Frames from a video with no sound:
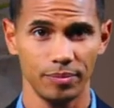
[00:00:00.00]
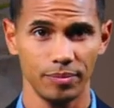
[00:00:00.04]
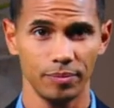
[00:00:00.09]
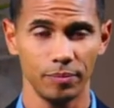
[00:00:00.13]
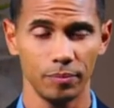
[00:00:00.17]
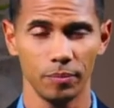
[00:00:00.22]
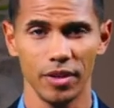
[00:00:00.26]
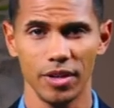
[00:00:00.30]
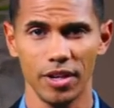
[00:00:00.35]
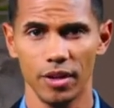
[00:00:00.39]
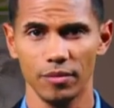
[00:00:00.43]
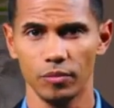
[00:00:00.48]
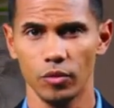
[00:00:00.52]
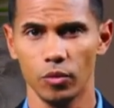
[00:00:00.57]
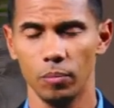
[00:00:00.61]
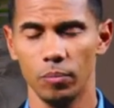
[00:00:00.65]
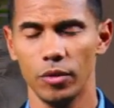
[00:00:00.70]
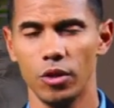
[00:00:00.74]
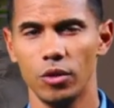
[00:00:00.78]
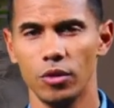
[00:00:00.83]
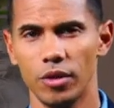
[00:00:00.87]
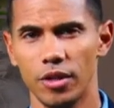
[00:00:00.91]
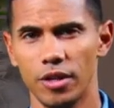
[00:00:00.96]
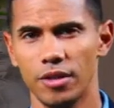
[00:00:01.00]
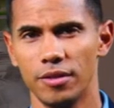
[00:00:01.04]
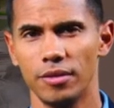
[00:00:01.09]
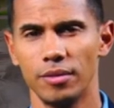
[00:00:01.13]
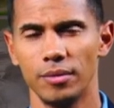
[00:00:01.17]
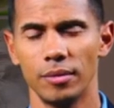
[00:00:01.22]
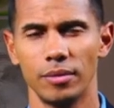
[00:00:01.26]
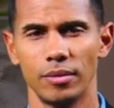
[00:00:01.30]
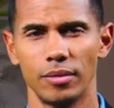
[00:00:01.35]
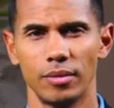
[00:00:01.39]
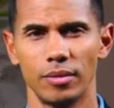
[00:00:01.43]
Medieval period.
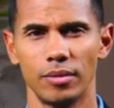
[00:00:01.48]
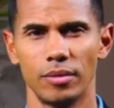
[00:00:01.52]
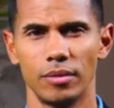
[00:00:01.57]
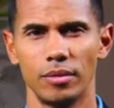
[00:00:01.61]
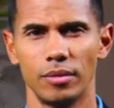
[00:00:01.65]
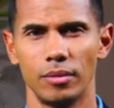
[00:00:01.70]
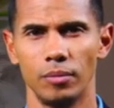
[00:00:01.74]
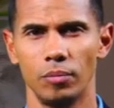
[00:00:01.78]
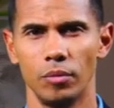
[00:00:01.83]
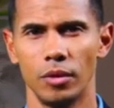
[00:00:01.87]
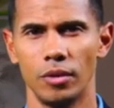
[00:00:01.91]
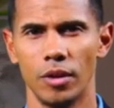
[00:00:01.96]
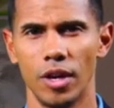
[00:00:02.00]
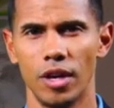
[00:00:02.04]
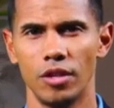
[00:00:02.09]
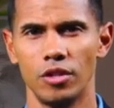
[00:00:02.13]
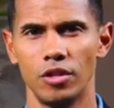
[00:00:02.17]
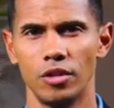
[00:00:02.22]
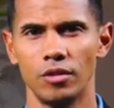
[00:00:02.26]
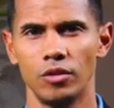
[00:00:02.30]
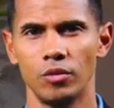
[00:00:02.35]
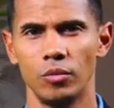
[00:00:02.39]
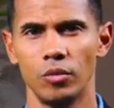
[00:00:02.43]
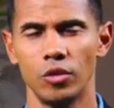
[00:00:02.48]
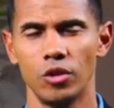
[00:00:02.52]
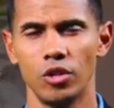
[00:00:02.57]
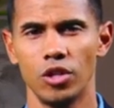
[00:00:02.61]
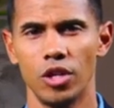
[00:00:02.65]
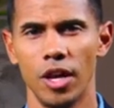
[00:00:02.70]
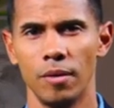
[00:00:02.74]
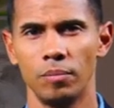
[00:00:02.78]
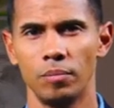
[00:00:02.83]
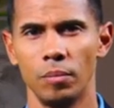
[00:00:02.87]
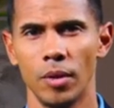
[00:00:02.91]
Relations were
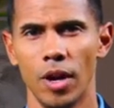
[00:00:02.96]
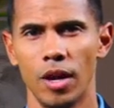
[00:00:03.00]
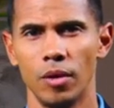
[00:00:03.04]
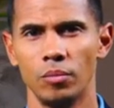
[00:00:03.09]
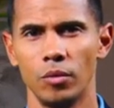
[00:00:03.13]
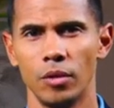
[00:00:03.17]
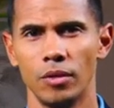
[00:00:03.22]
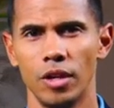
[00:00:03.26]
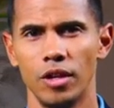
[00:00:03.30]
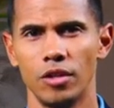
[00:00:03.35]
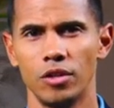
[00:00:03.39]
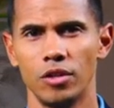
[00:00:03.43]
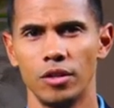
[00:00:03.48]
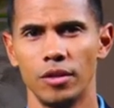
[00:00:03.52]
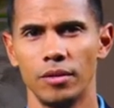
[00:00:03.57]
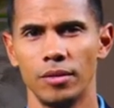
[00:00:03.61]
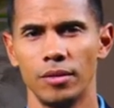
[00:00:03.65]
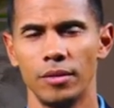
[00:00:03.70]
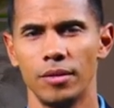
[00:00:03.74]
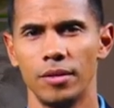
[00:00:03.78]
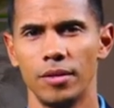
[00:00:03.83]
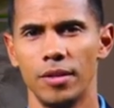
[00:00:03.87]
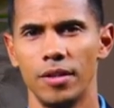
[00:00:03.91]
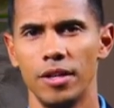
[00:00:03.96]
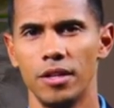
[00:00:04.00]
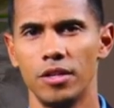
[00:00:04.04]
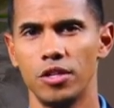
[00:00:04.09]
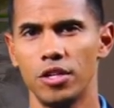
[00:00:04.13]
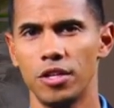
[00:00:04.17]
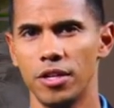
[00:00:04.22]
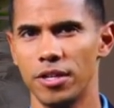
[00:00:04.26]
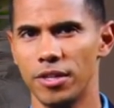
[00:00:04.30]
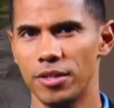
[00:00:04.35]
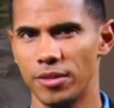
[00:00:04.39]
shaped by religion,
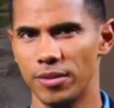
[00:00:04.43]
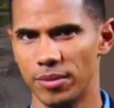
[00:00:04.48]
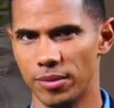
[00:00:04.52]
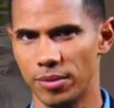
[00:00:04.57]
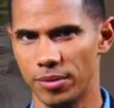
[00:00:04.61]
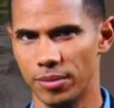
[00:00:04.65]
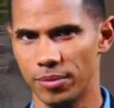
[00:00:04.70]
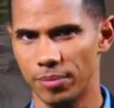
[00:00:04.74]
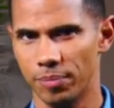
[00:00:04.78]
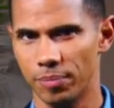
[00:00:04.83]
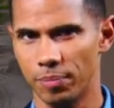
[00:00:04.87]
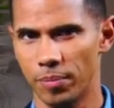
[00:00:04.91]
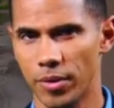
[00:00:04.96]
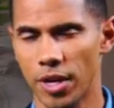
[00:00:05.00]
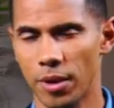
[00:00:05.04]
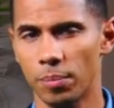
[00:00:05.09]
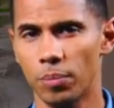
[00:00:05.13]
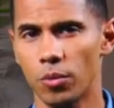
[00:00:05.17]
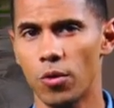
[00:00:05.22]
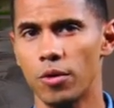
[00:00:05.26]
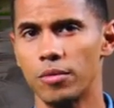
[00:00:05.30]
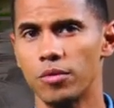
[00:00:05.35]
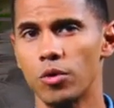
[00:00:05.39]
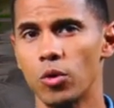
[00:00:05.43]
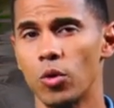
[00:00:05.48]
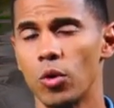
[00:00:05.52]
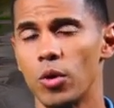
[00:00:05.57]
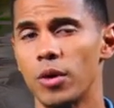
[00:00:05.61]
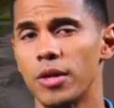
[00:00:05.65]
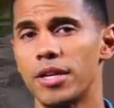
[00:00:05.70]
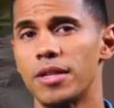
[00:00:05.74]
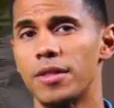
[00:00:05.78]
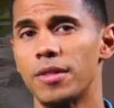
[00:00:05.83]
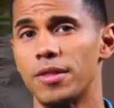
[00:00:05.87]
e.g., papal
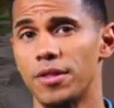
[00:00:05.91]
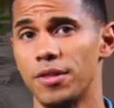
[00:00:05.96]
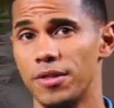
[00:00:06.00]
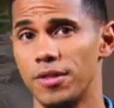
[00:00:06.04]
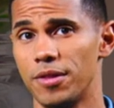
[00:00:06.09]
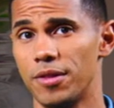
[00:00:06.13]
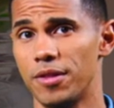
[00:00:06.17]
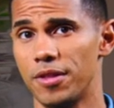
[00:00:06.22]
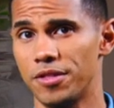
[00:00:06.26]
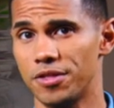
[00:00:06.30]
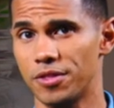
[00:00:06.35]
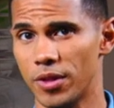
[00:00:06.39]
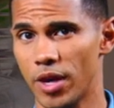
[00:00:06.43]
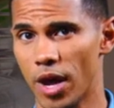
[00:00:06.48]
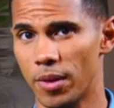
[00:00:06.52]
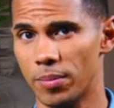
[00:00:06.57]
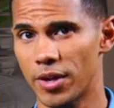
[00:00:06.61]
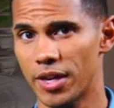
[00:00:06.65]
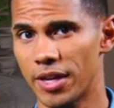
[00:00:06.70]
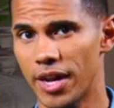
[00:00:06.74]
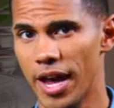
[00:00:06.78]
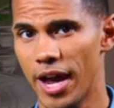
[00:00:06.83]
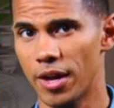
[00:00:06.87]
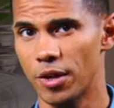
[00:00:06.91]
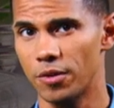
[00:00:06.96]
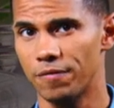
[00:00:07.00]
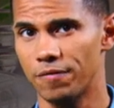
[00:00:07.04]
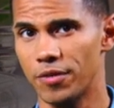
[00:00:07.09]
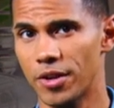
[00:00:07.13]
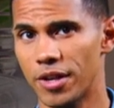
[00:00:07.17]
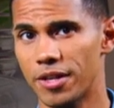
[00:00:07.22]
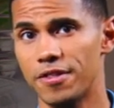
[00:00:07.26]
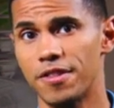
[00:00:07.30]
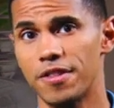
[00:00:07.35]
authority, Islamic
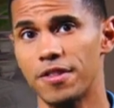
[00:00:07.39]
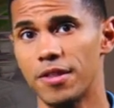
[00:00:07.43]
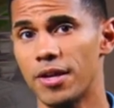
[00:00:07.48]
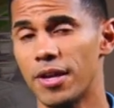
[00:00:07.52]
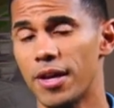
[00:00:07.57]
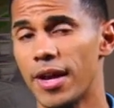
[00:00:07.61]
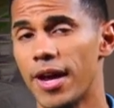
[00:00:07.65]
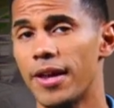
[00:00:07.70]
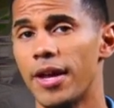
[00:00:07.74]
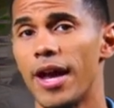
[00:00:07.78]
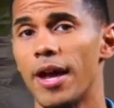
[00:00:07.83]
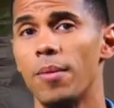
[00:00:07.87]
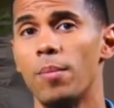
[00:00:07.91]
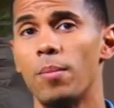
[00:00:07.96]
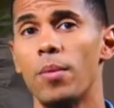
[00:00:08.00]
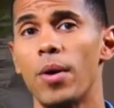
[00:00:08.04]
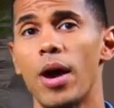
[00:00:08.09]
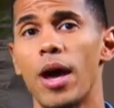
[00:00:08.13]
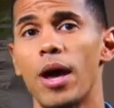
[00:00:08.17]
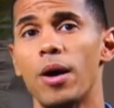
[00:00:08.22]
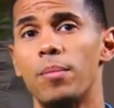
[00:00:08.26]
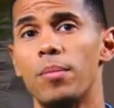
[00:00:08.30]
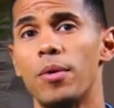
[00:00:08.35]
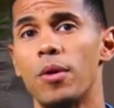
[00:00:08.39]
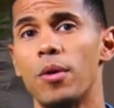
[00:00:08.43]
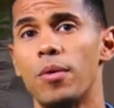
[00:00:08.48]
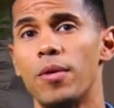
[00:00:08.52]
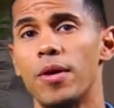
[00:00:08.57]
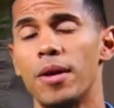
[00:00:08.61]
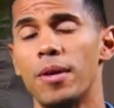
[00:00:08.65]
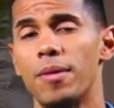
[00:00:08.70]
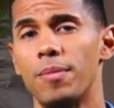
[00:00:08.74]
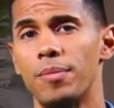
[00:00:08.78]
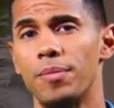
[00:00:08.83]
Caliphates, and empire
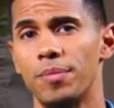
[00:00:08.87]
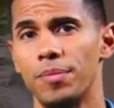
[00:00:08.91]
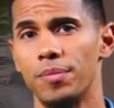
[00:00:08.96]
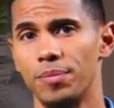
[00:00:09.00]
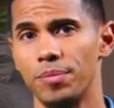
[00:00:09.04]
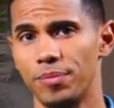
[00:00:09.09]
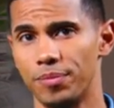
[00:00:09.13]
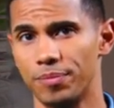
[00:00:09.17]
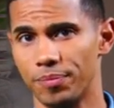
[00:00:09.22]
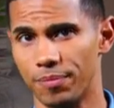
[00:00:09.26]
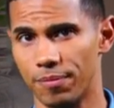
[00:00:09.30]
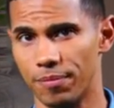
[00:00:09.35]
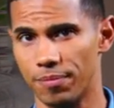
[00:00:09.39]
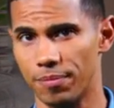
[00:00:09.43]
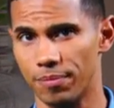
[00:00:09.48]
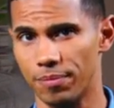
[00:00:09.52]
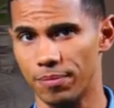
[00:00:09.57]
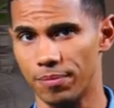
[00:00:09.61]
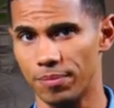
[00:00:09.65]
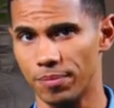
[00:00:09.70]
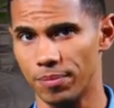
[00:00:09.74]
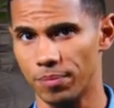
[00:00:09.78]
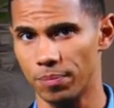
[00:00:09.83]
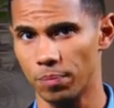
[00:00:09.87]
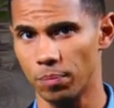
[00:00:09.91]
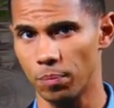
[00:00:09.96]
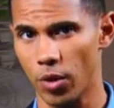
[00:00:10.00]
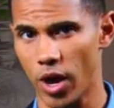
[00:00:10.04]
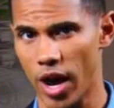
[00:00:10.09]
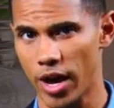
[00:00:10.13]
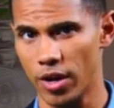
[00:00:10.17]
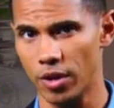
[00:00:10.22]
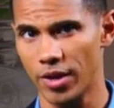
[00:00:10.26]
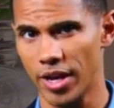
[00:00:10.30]
building.
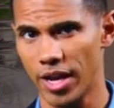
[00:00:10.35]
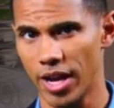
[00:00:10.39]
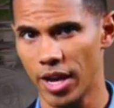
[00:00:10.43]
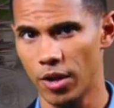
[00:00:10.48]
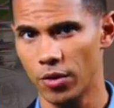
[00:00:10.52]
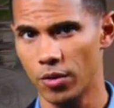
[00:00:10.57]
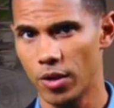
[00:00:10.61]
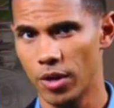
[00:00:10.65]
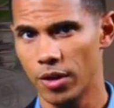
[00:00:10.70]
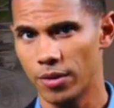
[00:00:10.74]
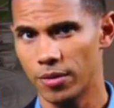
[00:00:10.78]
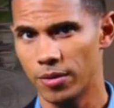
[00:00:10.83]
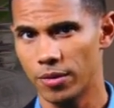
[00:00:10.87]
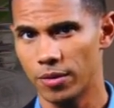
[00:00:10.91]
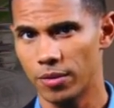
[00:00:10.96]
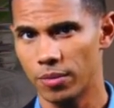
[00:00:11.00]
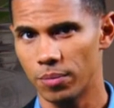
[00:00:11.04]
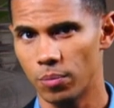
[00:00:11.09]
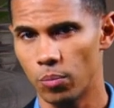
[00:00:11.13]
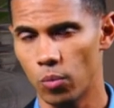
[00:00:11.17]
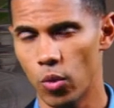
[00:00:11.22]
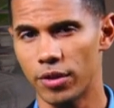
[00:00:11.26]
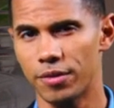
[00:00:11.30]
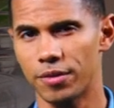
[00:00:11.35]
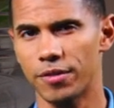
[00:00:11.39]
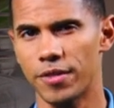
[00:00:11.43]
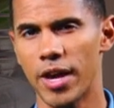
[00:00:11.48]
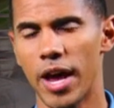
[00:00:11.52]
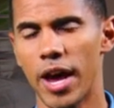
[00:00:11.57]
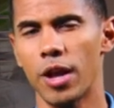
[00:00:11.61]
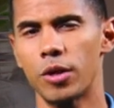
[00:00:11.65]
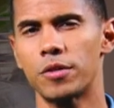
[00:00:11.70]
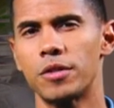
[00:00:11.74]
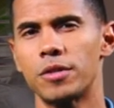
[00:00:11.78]
Modern era,
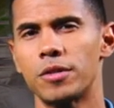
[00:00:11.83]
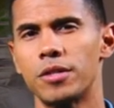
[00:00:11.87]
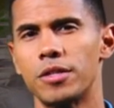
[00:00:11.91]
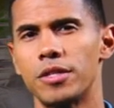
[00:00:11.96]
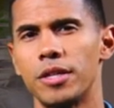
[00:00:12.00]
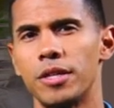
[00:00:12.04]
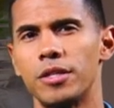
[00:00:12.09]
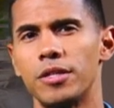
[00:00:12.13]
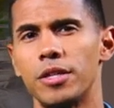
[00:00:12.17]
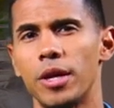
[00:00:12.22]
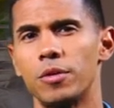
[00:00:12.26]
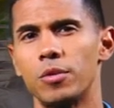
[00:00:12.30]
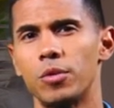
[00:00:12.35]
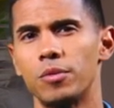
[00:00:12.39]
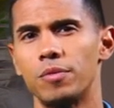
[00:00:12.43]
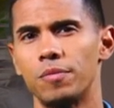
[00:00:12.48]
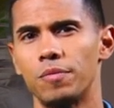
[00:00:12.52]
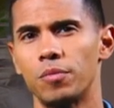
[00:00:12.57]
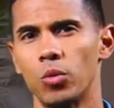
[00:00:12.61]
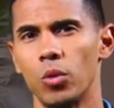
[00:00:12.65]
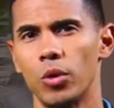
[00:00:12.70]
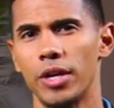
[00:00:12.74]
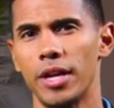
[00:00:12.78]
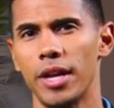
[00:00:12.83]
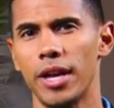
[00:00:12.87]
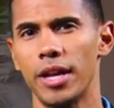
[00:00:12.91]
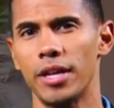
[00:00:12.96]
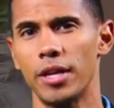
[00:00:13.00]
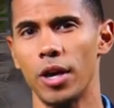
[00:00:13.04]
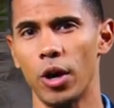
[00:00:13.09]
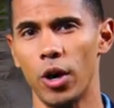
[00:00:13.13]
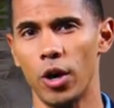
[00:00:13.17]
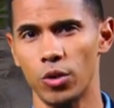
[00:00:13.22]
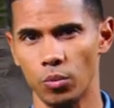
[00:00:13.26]
1648
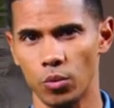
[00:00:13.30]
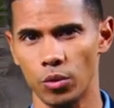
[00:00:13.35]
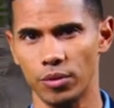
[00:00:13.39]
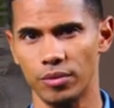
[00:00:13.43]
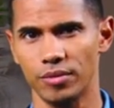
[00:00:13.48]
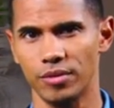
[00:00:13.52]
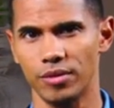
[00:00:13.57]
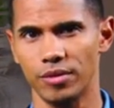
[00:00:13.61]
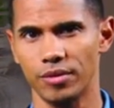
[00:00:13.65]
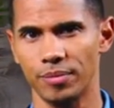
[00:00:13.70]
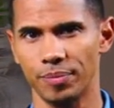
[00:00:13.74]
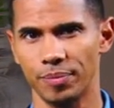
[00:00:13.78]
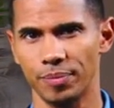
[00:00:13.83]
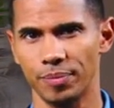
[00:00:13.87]
onwards.